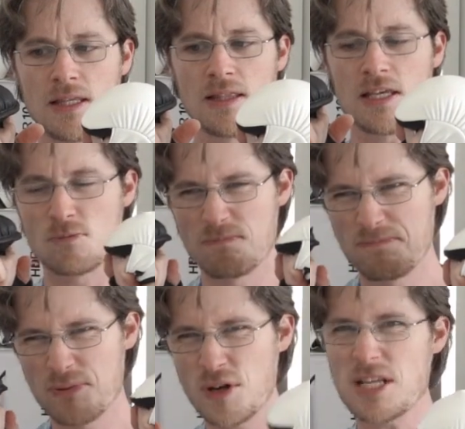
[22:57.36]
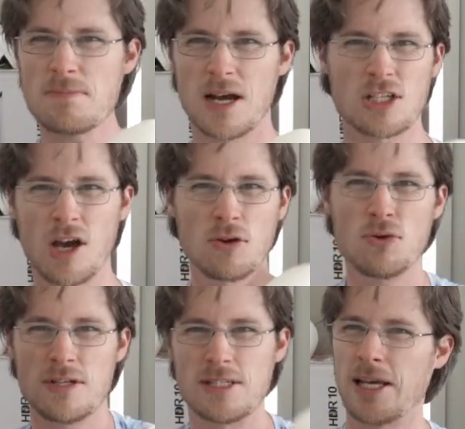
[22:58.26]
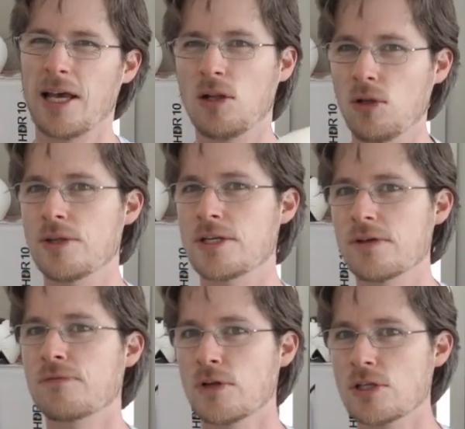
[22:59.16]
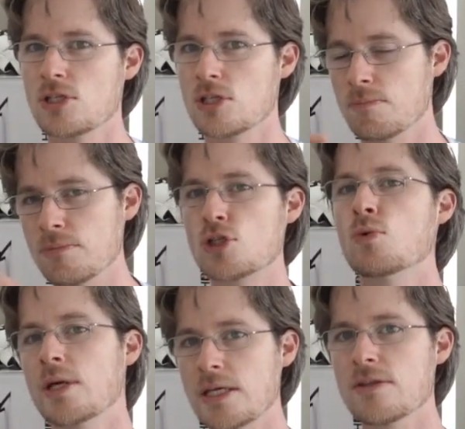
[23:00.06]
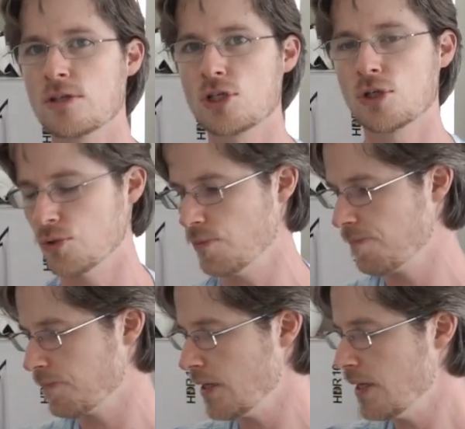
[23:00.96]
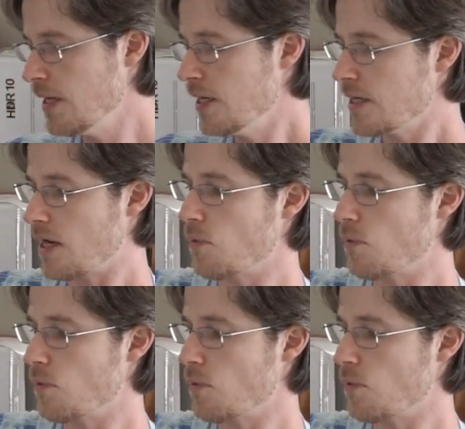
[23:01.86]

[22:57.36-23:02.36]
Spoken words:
there's pretty much, I couldn't tell the difference between the two. Now,